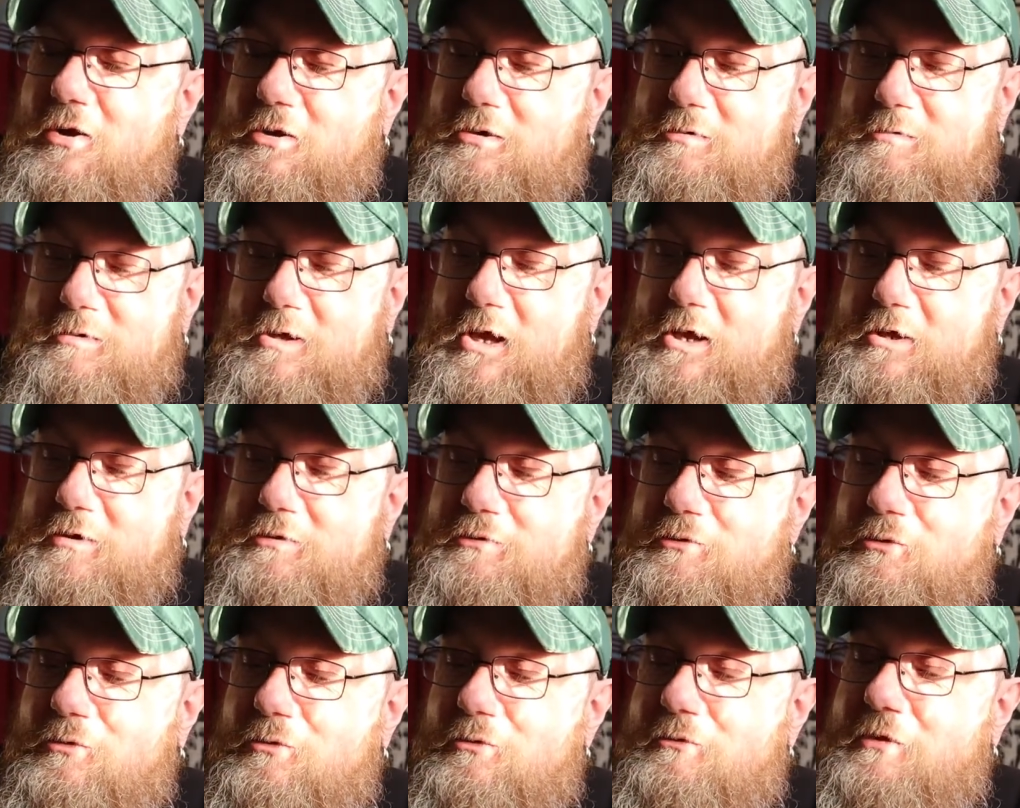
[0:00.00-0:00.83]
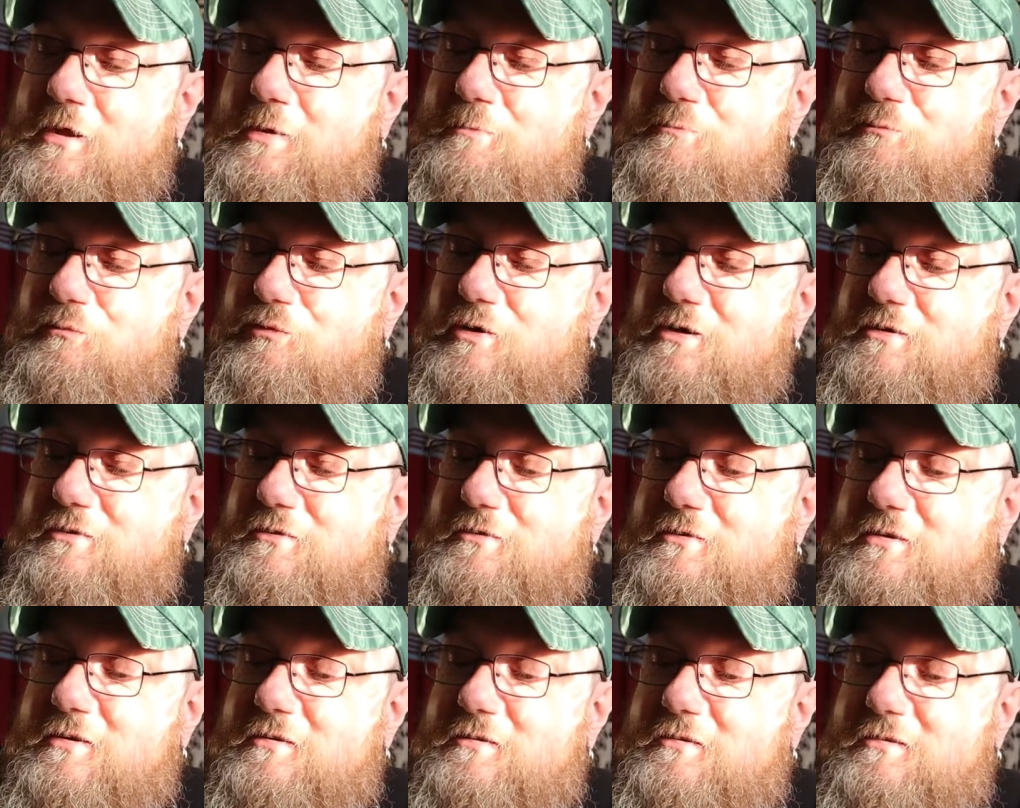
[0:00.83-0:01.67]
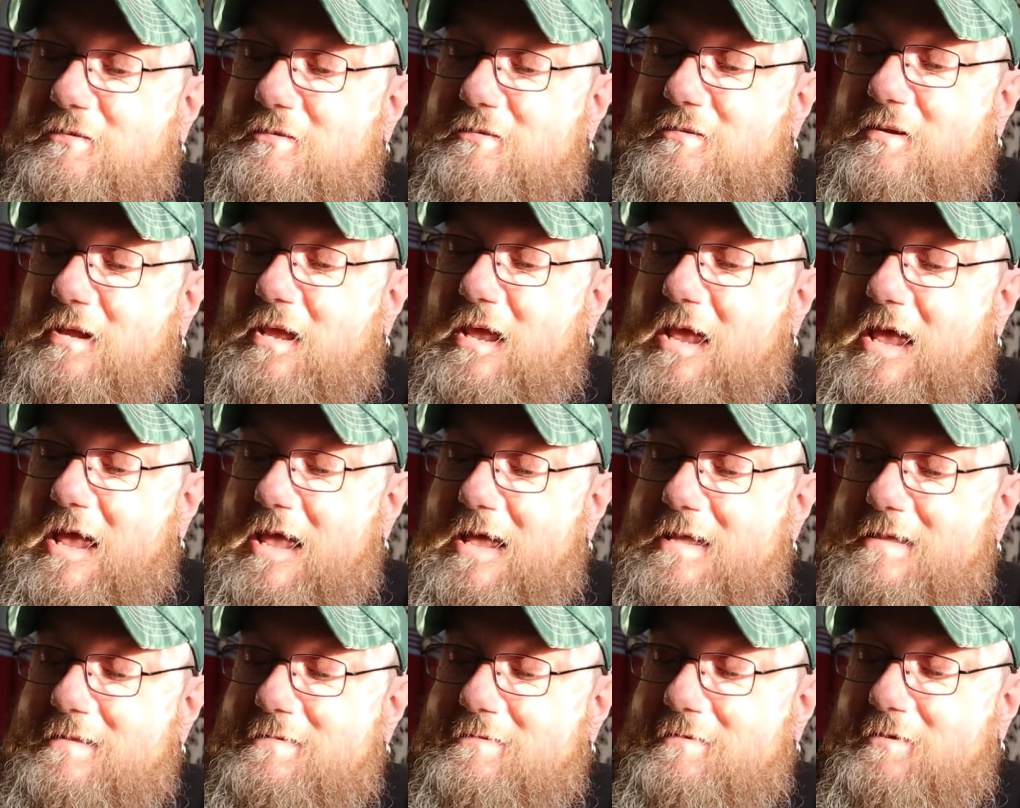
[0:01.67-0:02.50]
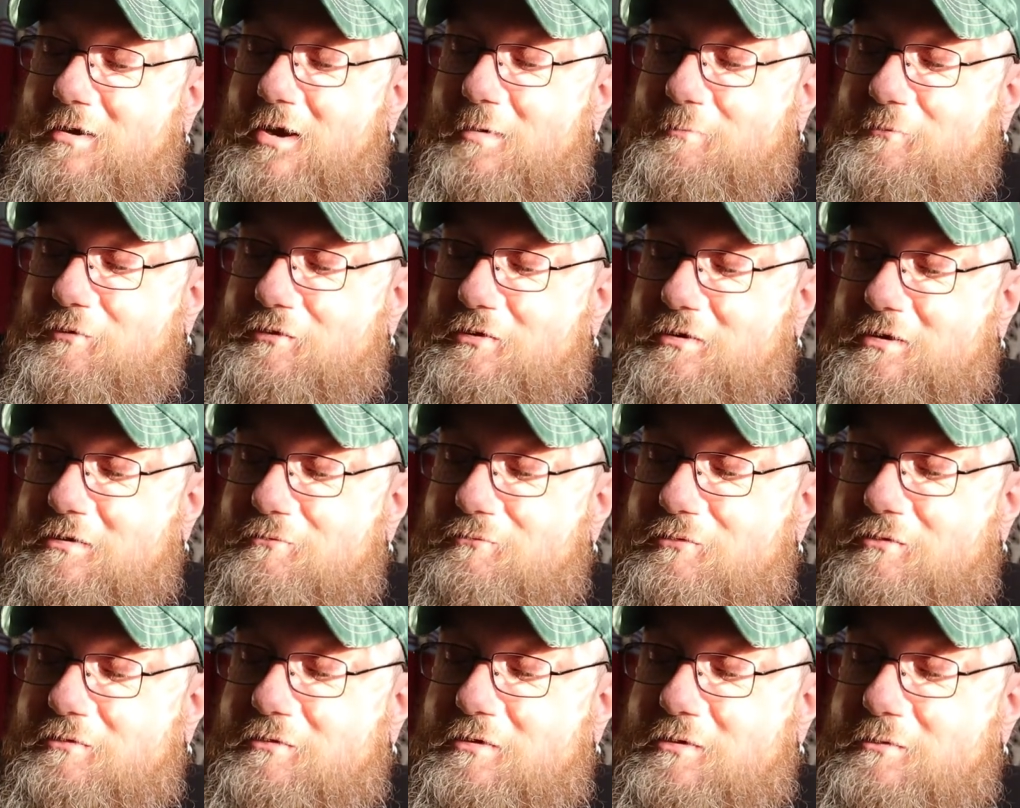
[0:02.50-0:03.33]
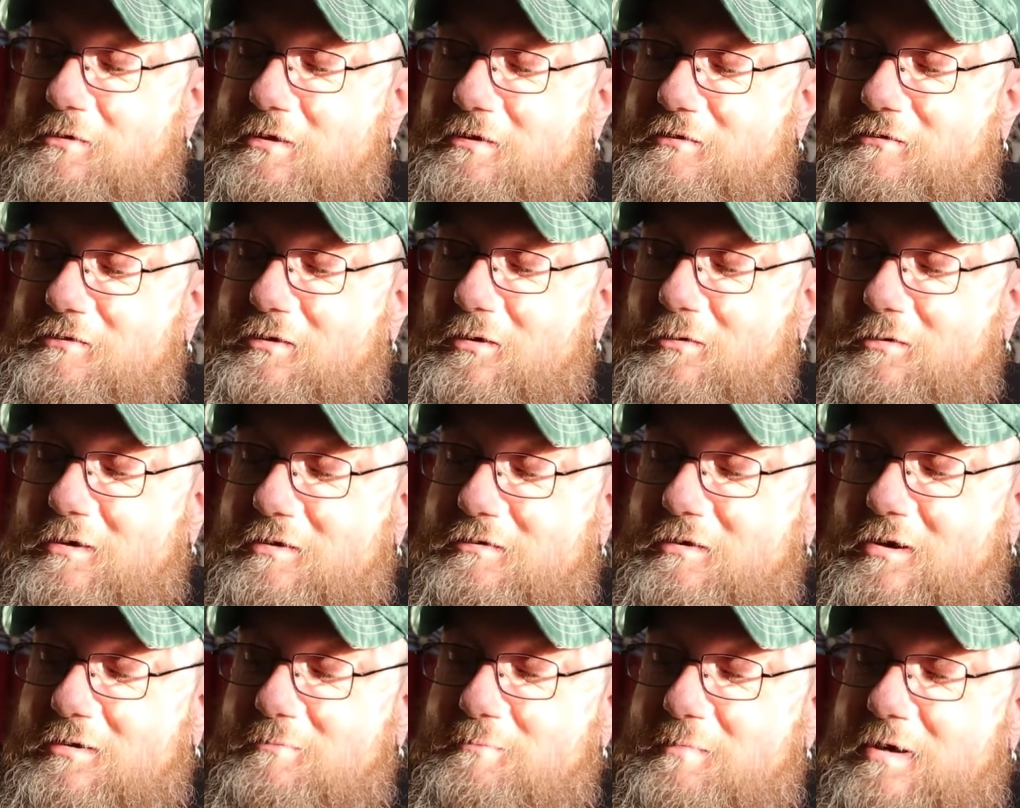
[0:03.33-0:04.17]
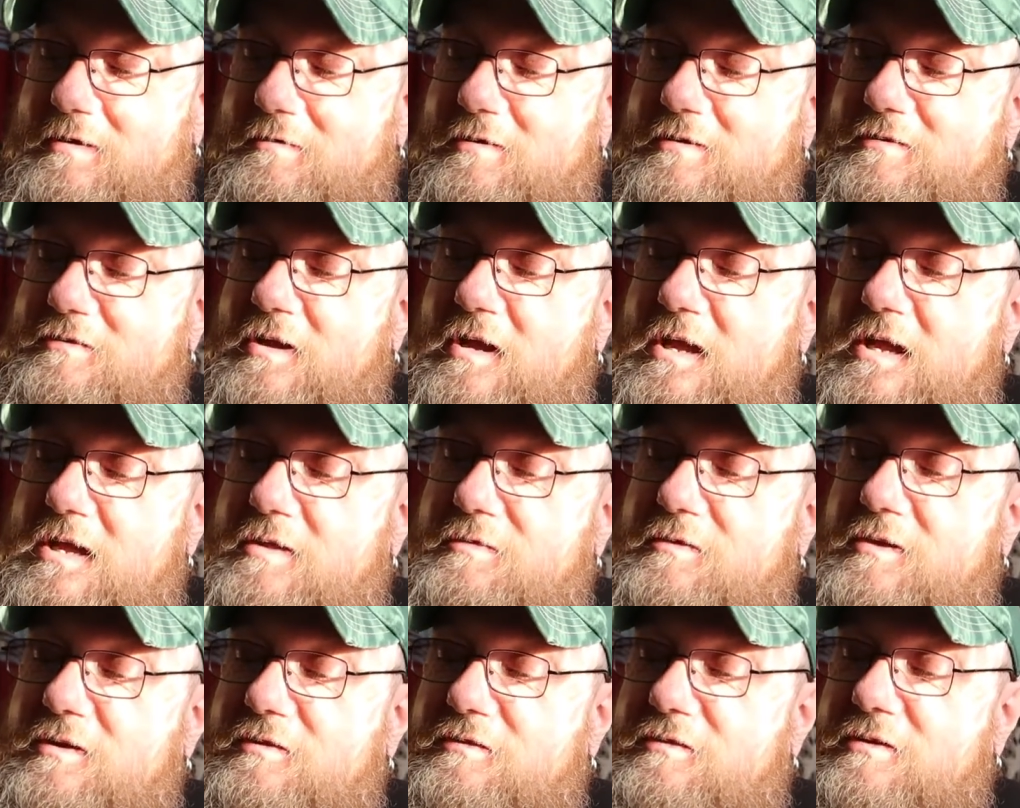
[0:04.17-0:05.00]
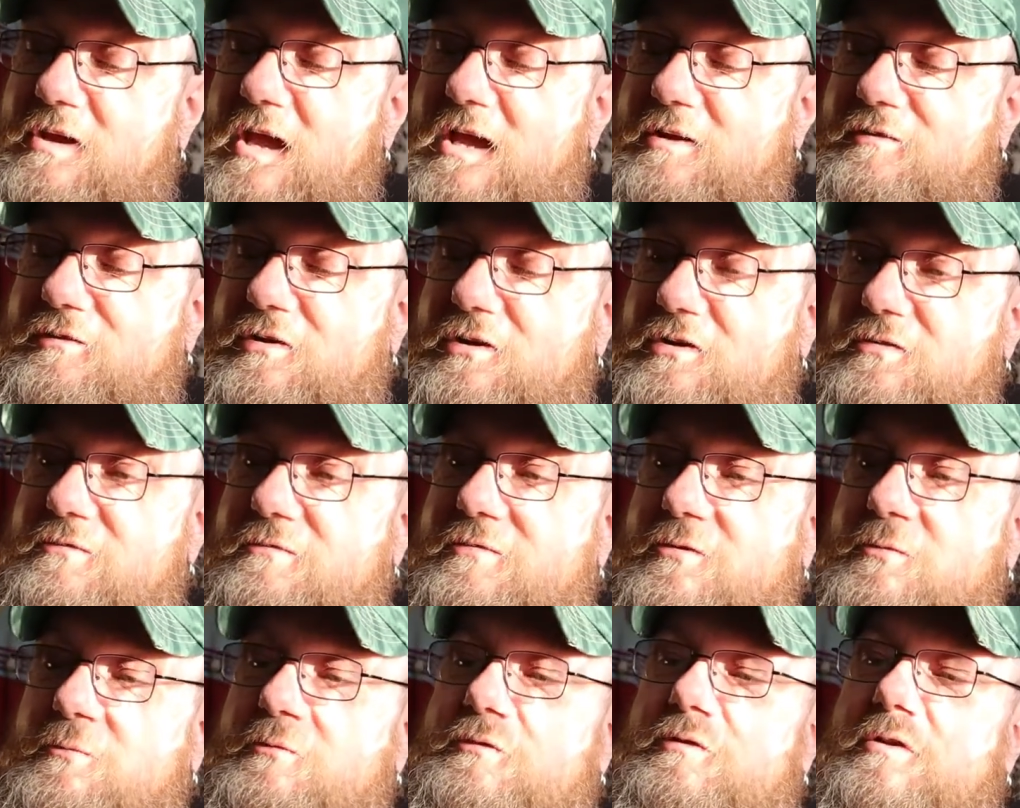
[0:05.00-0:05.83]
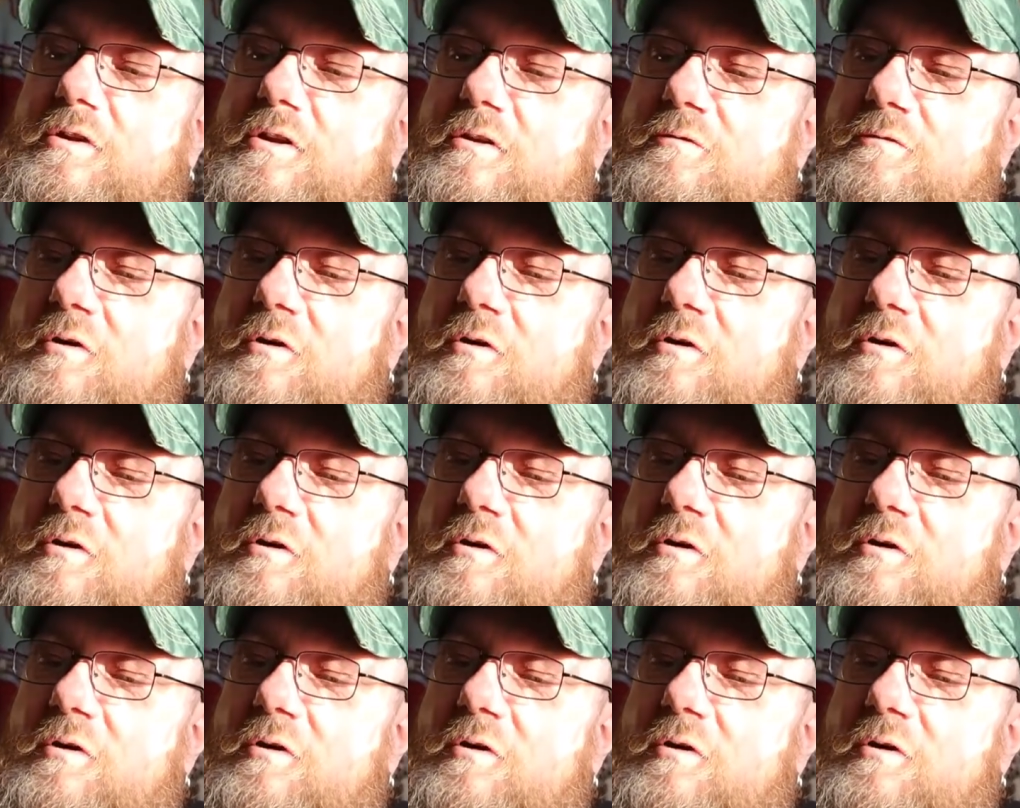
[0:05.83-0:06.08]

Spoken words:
I'm going to ignore them prejudices, and I'm just going to review this on its own merits. This actually conforms to the